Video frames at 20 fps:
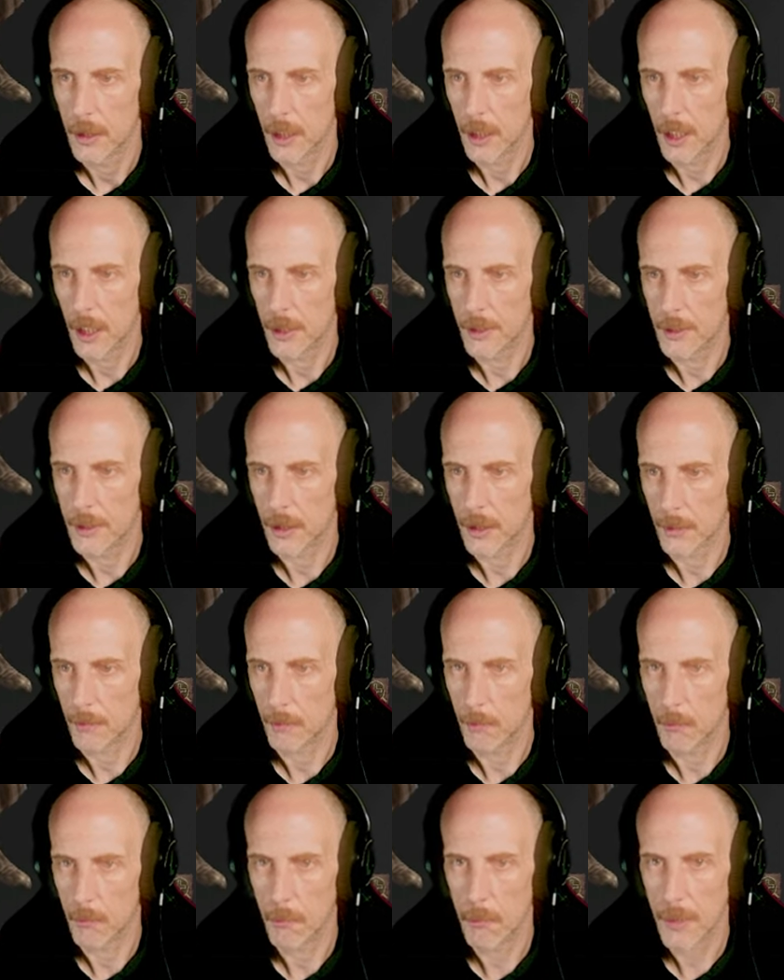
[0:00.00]
And he's got
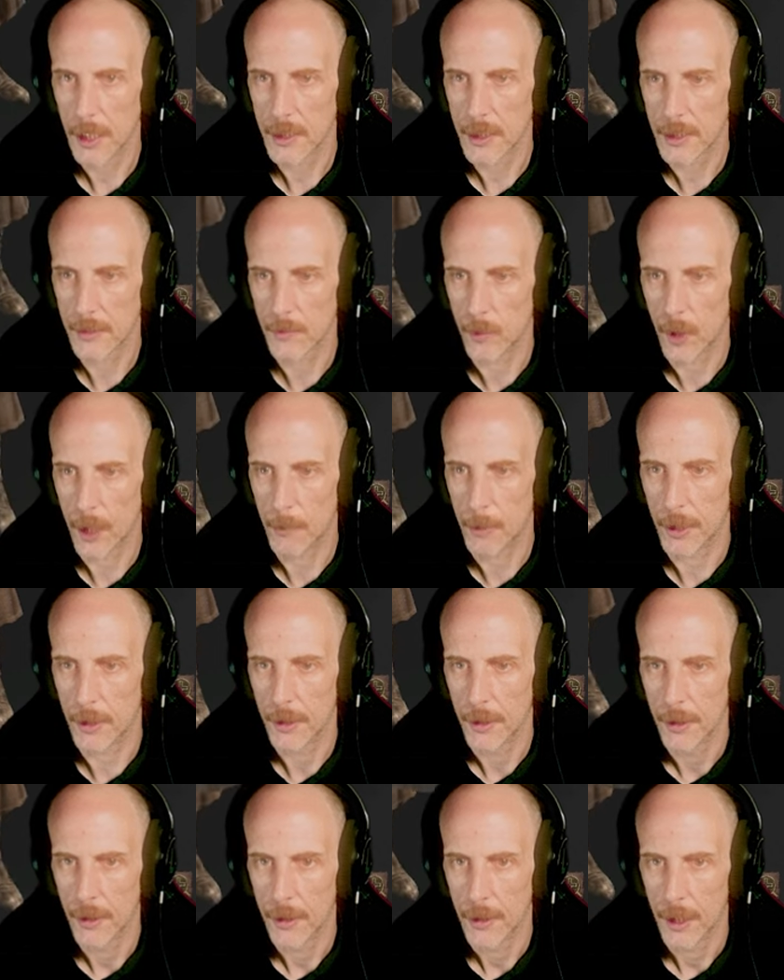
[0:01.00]
a massive weapon
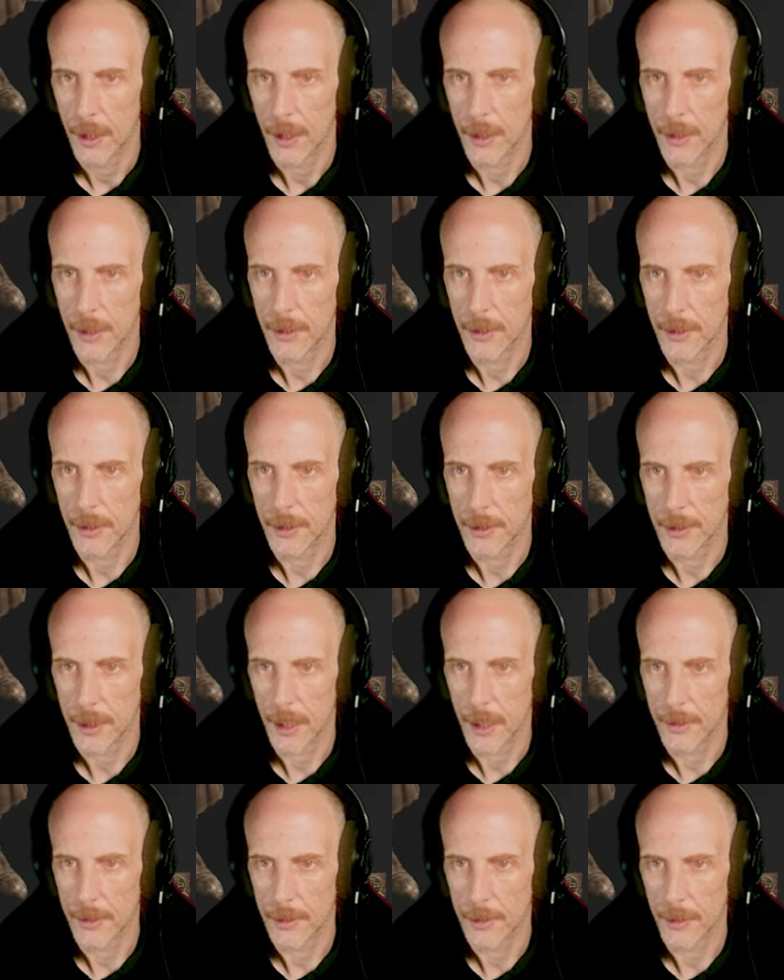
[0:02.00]
in his
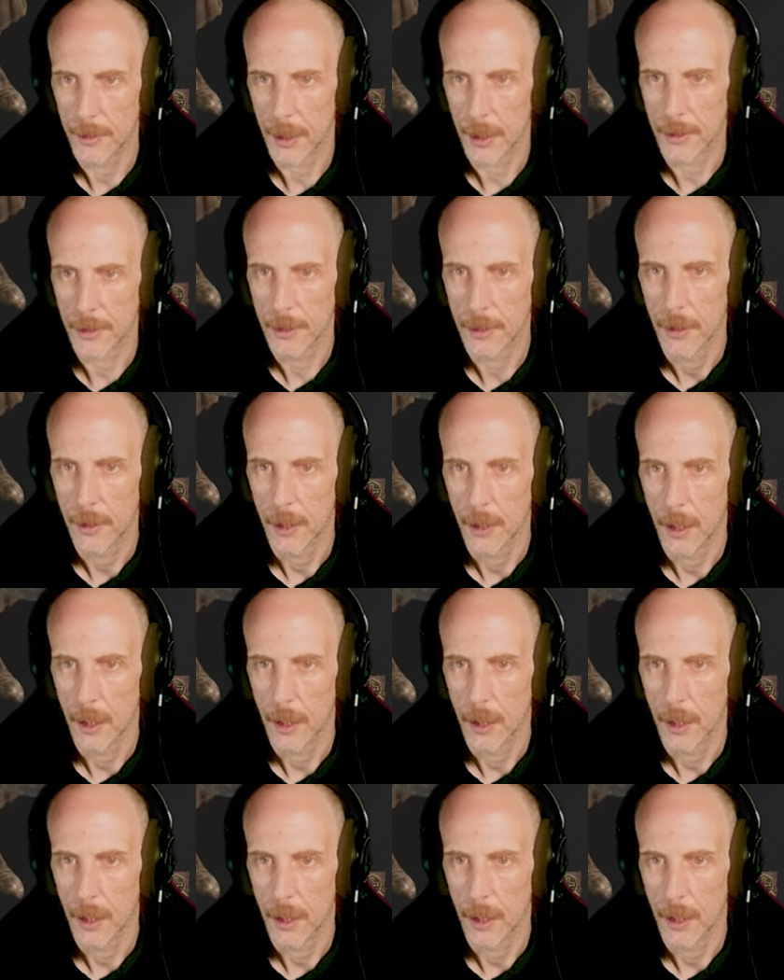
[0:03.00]
hand, so he has.